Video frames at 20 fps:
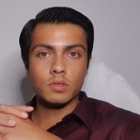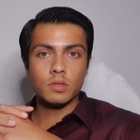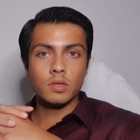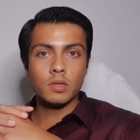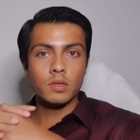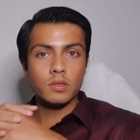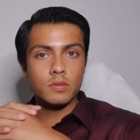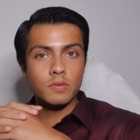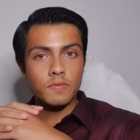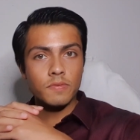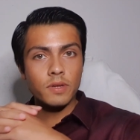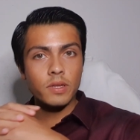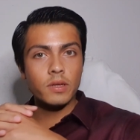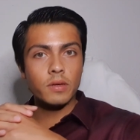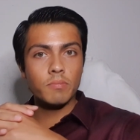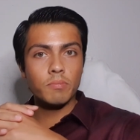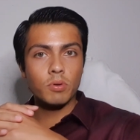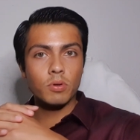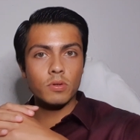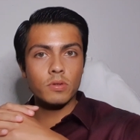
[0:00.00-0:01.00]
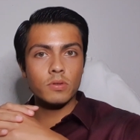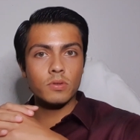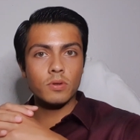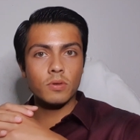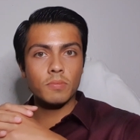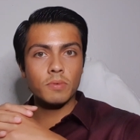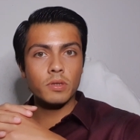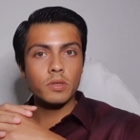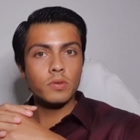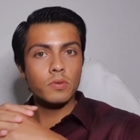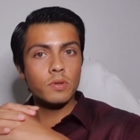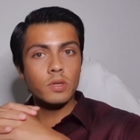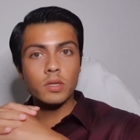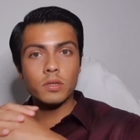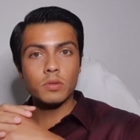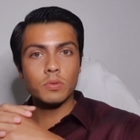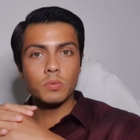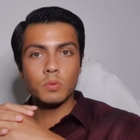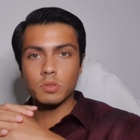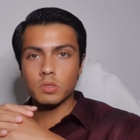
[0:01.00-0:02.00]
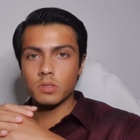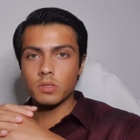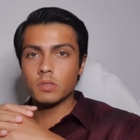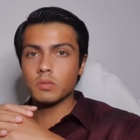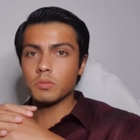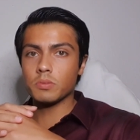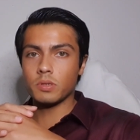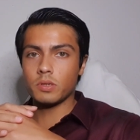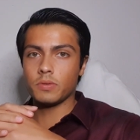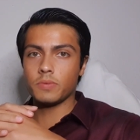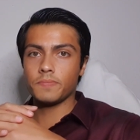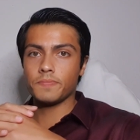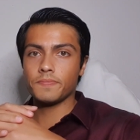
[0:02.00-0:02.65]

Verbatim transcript: It is a very important topic, you need to watch this video.